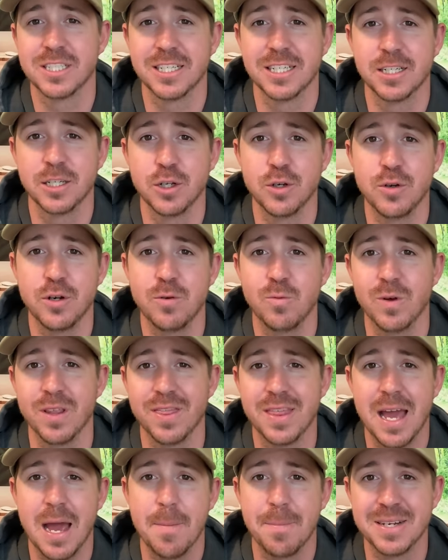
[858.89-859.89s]
included with
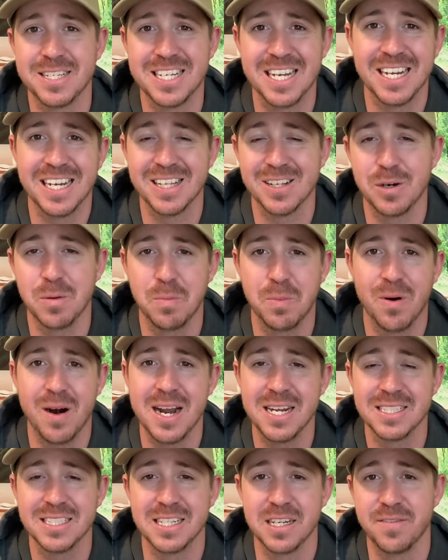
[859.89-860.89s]
that particular
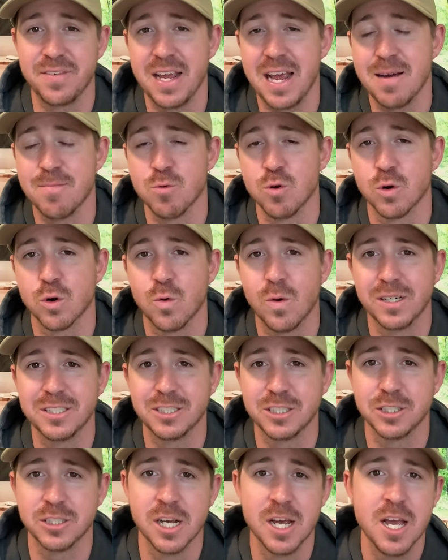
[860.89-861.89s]
price. And if you have more
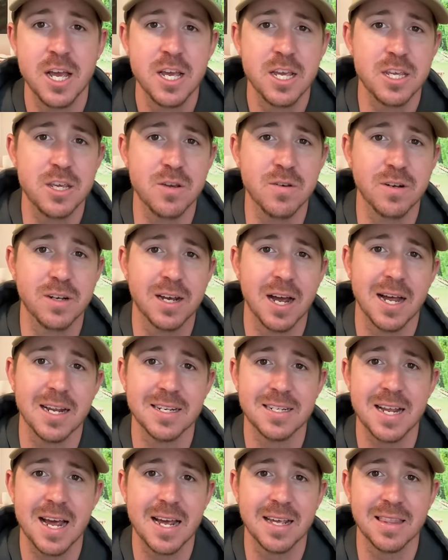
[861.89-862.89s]
questions, you can
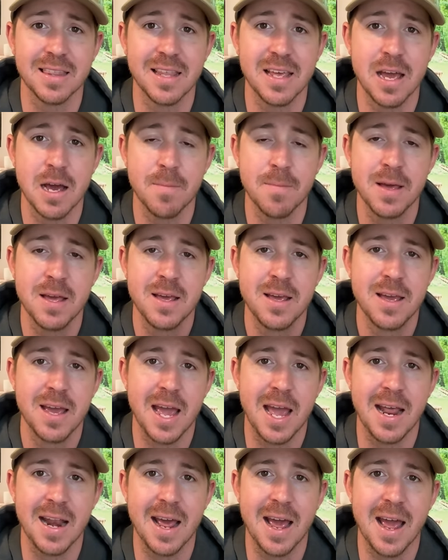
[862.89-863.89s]
contact them
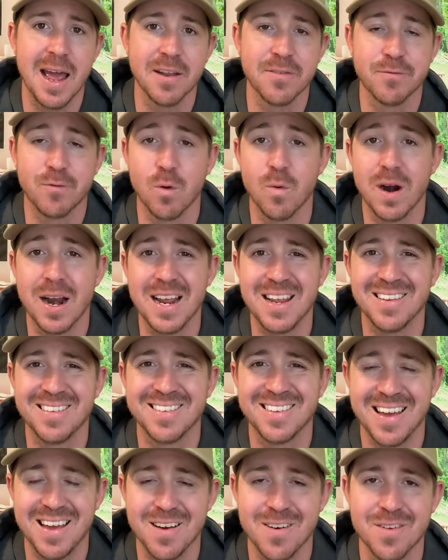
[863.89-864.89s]
and ask for a
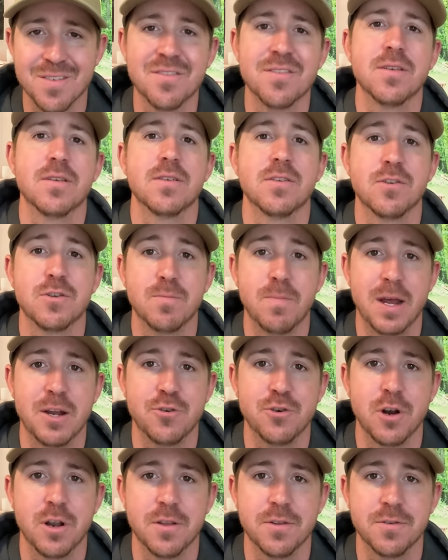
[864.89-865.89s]
sales
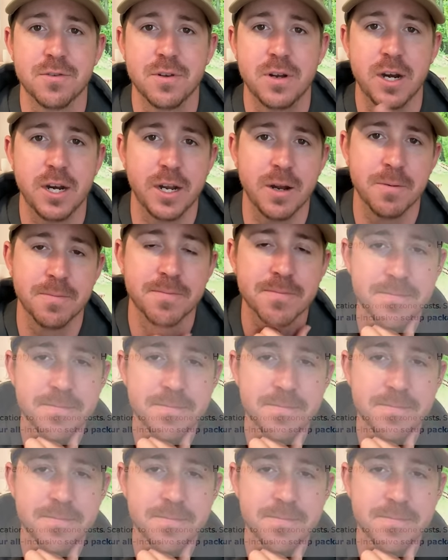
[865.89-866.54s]
specialist. Here you go.